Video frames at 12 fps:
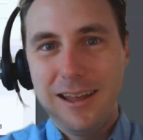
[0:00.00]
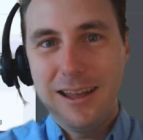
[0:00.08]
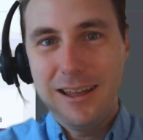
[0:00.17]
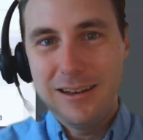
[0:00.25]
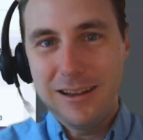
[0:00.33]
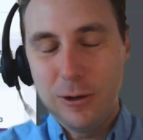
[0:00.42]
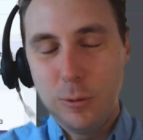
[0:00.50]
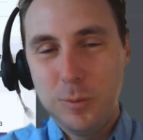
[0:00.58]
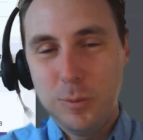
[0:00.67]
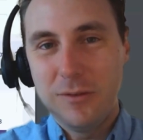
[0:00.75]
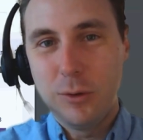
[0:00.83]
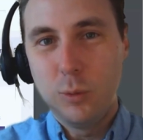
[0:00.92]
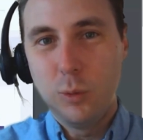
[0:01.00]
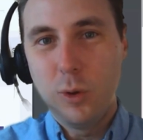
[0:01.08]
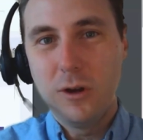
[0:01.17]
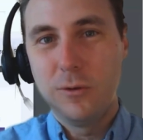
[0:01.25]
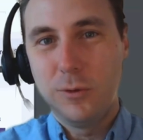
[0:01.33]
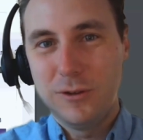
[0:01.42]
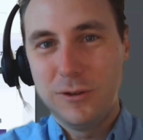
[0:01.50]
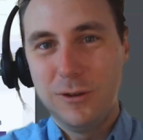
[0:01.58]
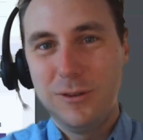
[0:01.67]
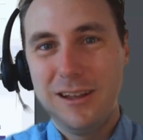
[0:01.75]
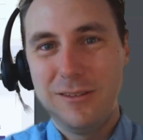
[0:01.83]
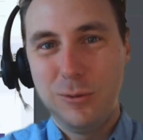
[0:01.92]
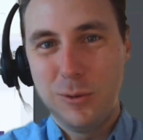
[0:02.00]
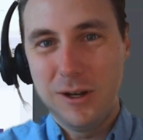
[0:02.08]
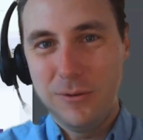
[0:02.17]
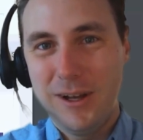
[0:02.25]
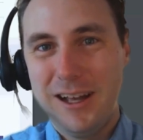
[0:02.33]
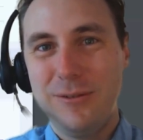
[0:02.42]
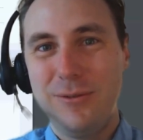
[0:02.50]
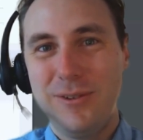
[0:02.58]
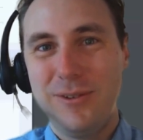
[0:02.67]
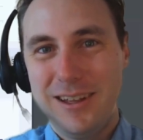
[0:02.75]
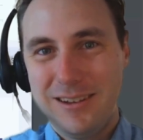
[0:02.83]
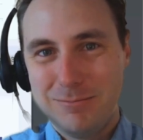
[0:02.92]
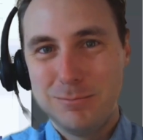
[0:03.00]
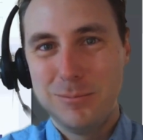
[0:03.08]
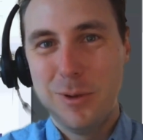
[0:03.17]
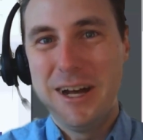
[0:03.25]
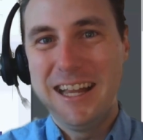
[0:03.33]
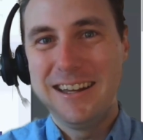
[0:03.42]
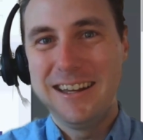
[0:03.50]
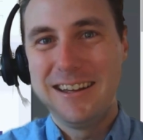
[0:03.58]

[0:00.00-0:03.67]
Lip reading: And I hope you have a wonderful 2025. Bye-bye.